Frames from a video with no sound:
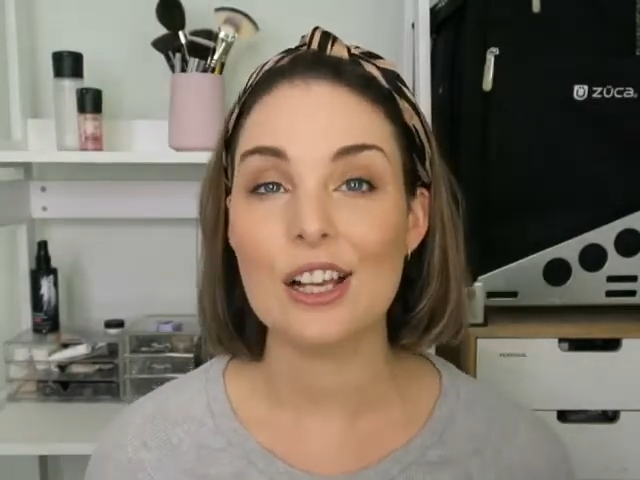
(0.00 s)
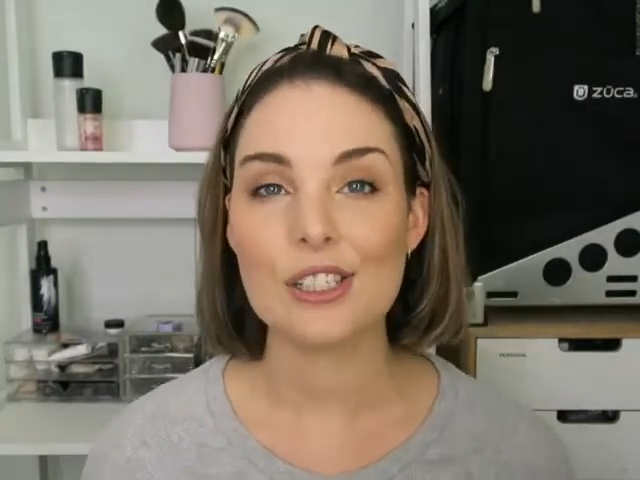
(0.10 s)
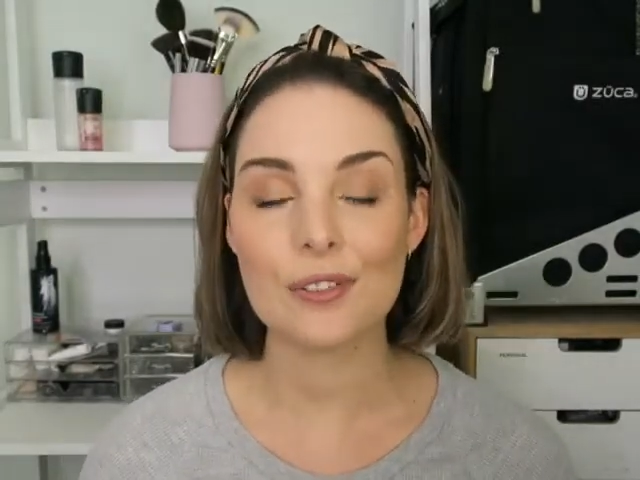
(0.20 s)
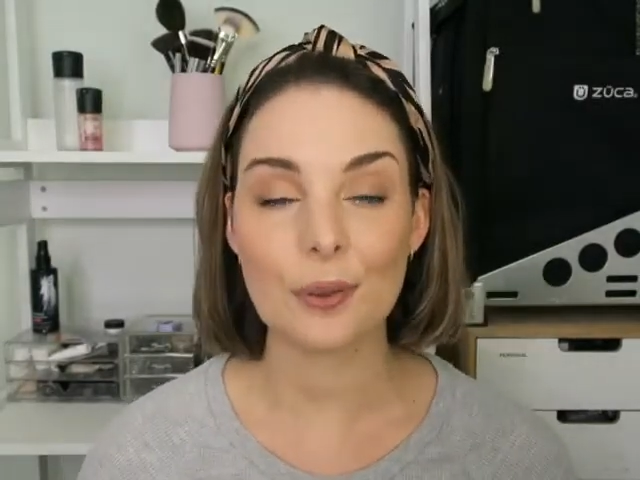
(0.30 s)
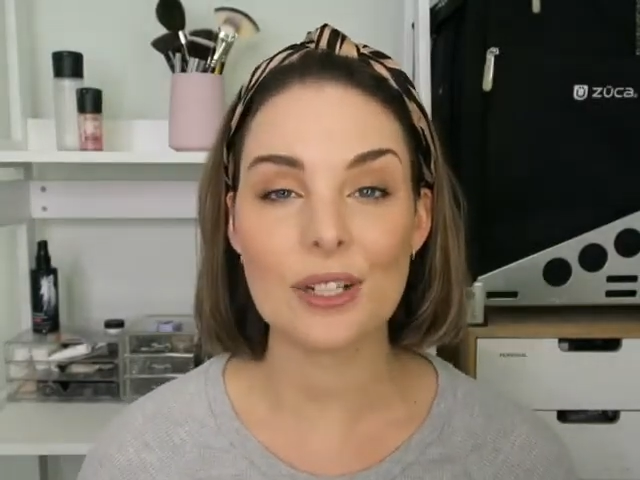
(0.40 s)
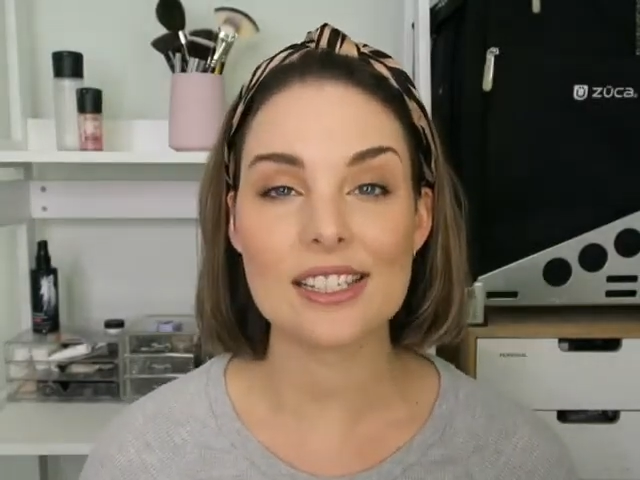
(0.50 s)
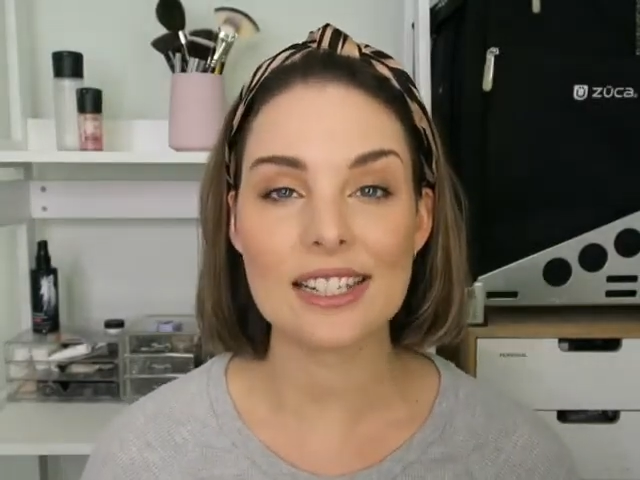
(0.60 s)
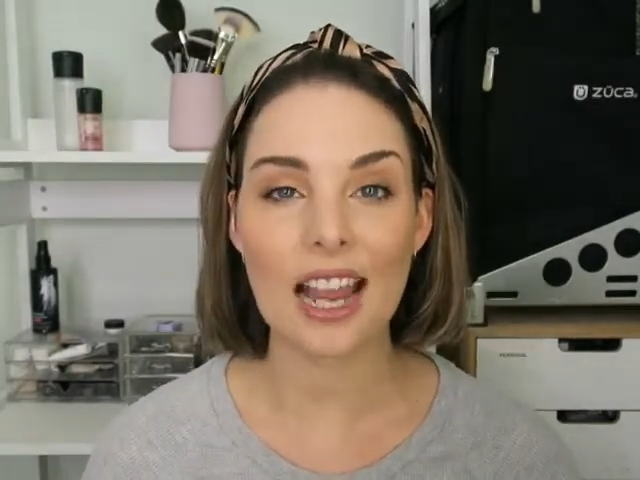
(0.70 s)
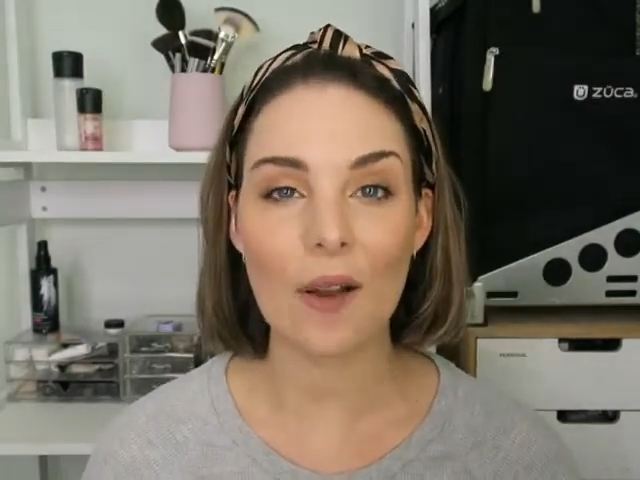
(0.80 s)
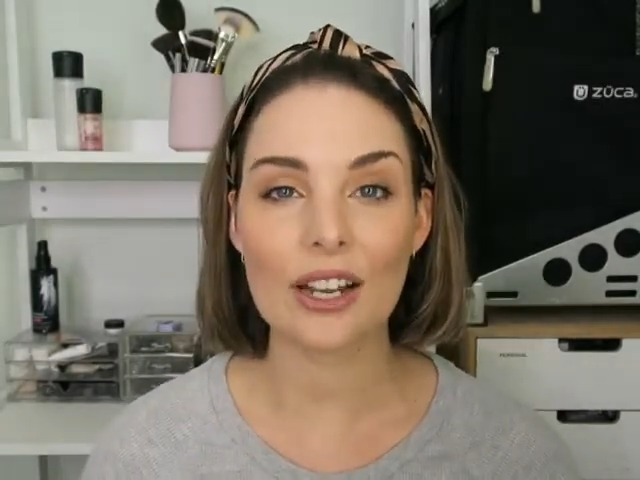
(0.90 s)
So if you want to see
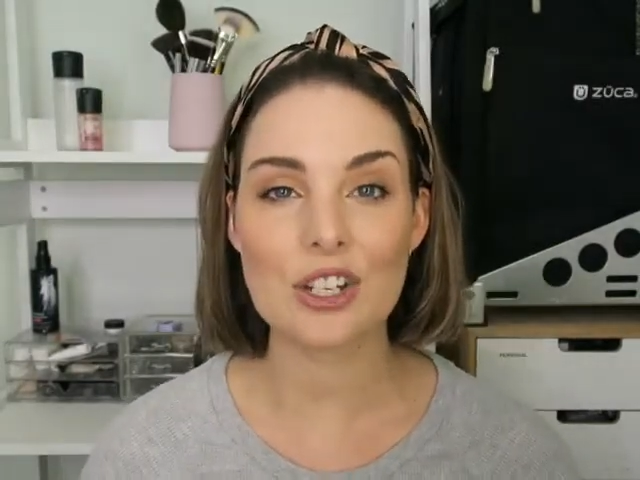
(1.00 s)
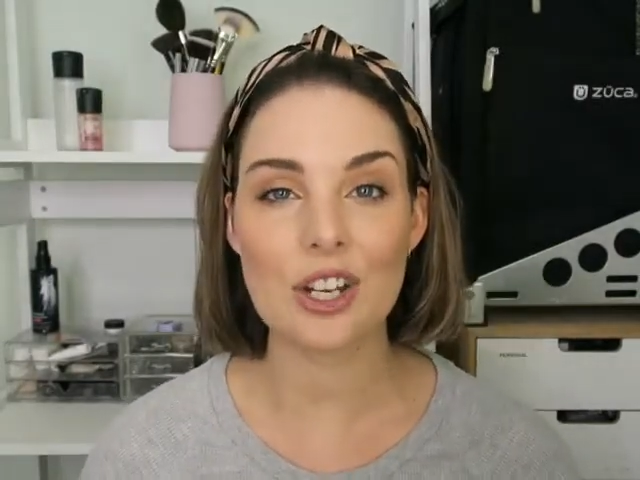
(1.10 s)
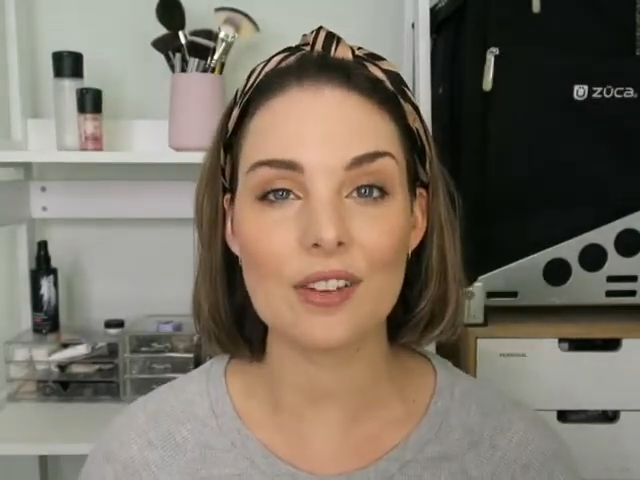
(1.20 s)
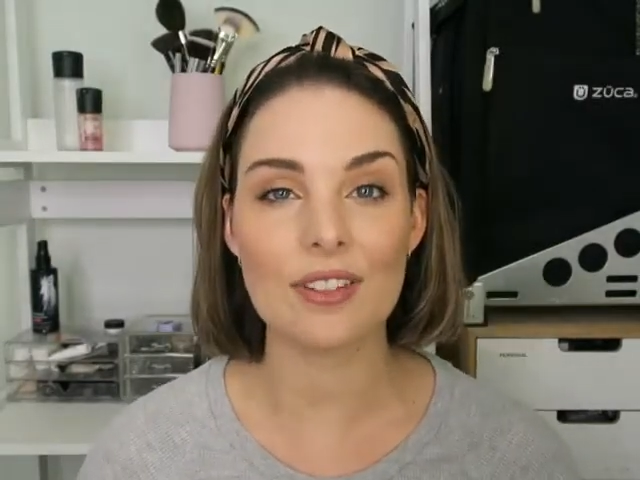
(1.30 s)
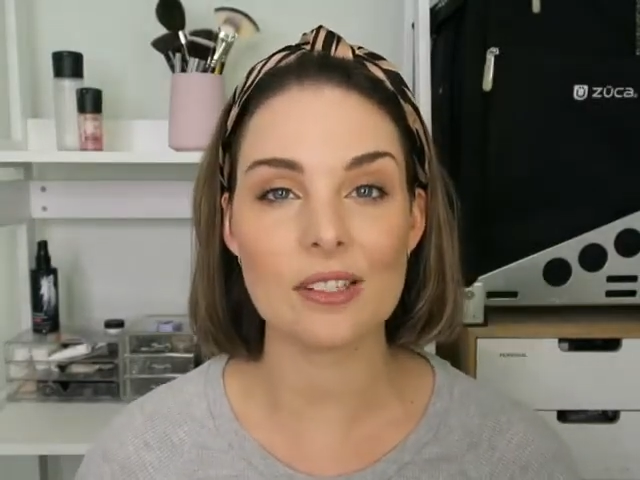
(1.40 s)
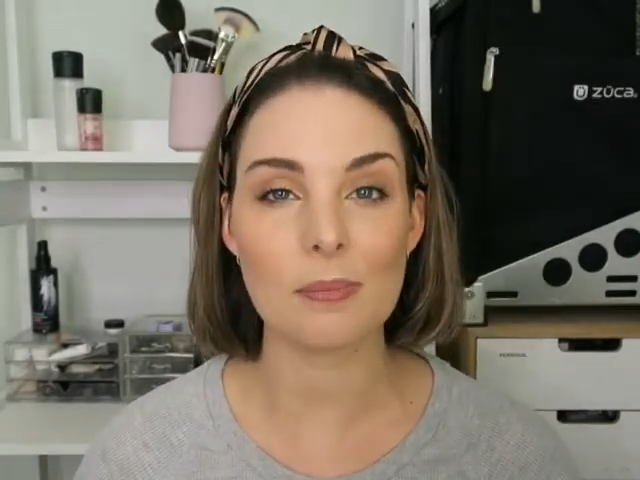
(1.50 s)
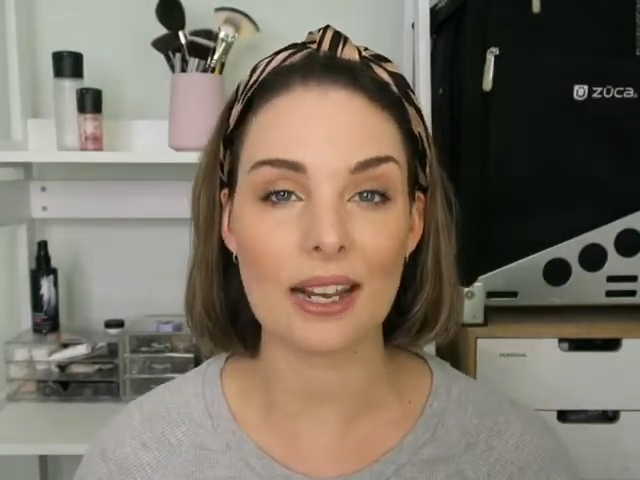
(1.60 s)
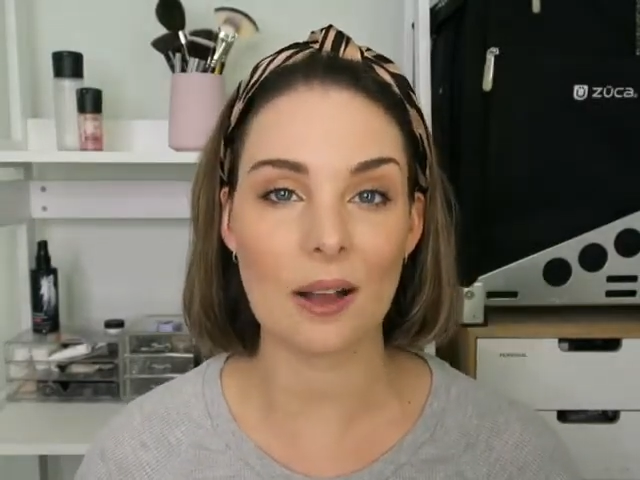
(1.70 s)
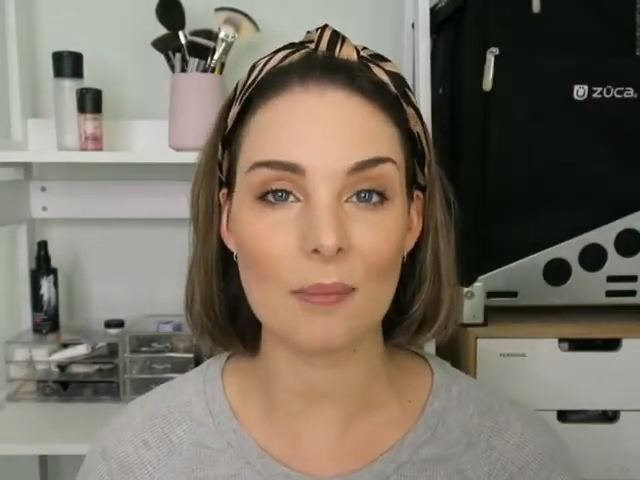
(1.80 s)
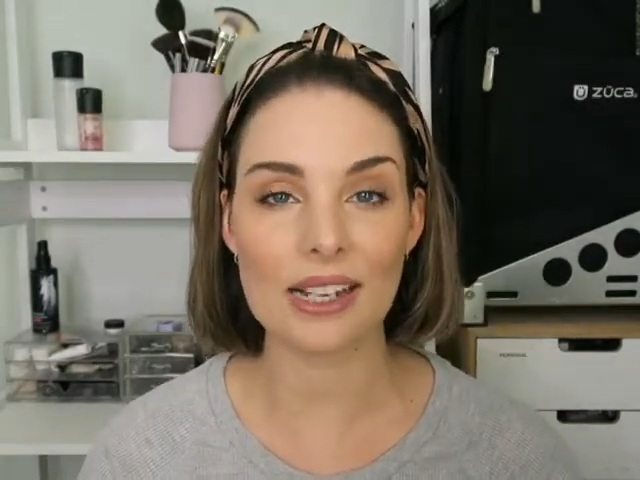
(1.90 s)
how I achieved this
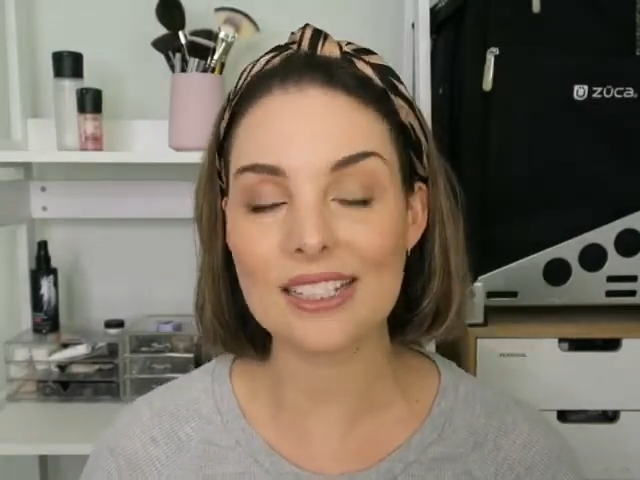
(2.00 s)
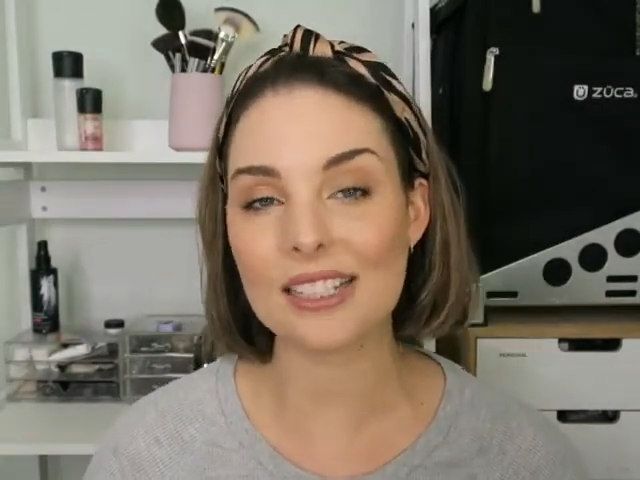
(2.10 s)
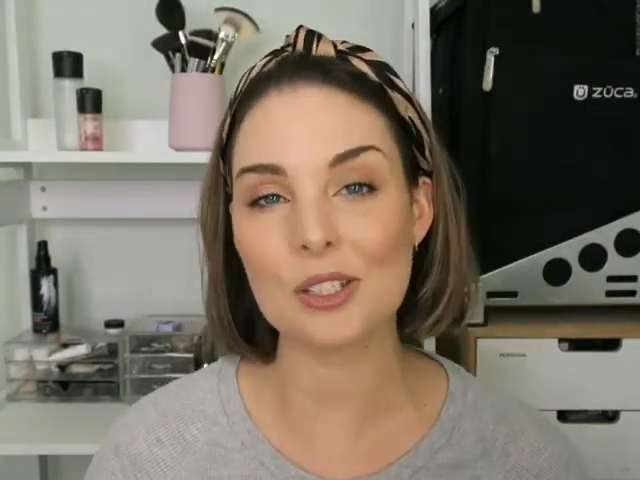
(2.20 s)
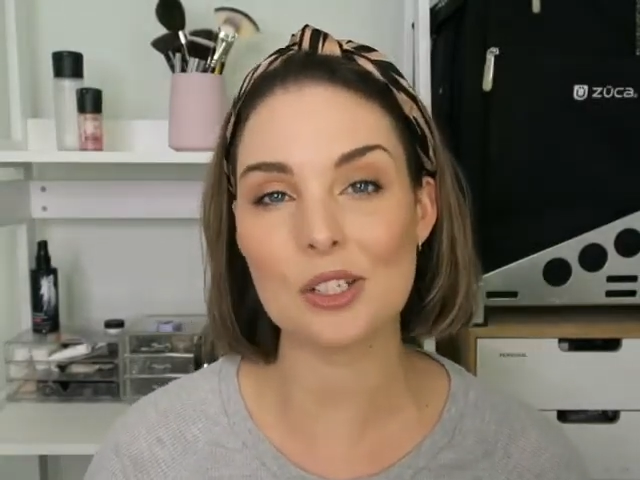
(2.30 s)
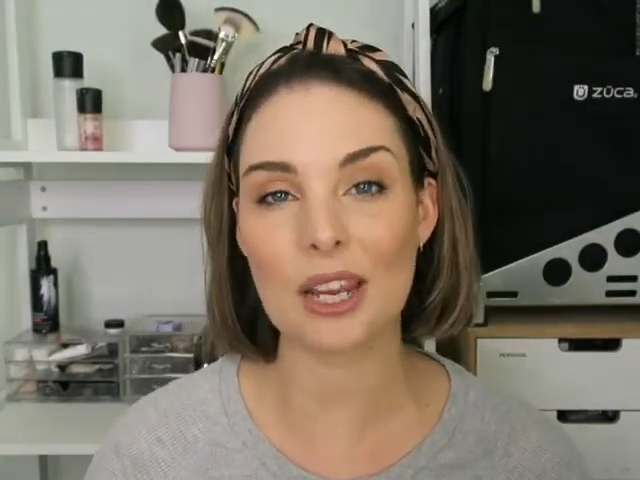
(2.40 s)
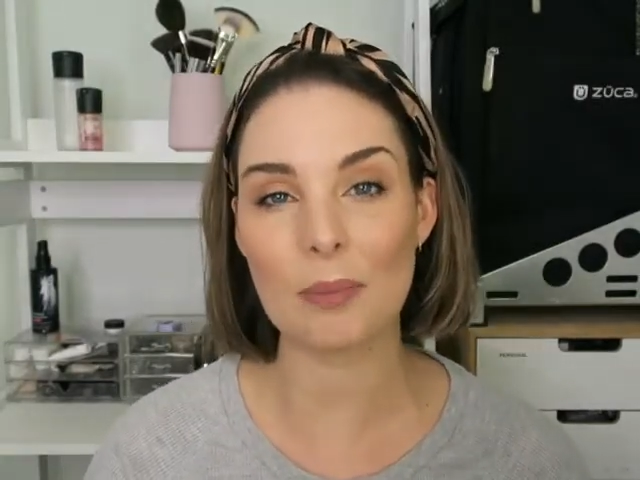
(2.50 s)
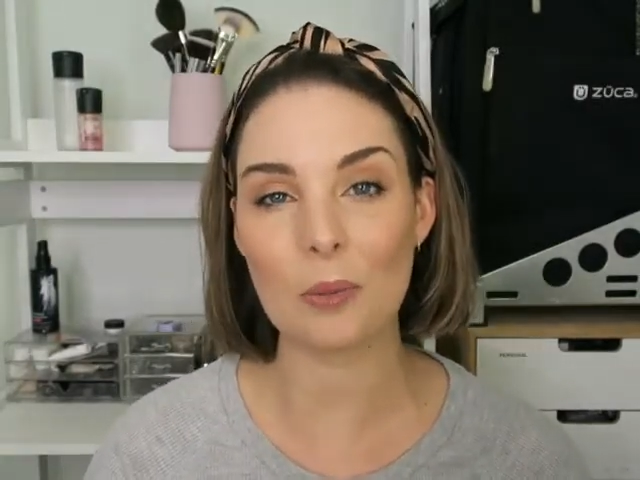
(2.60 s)
makeup base, then just keep on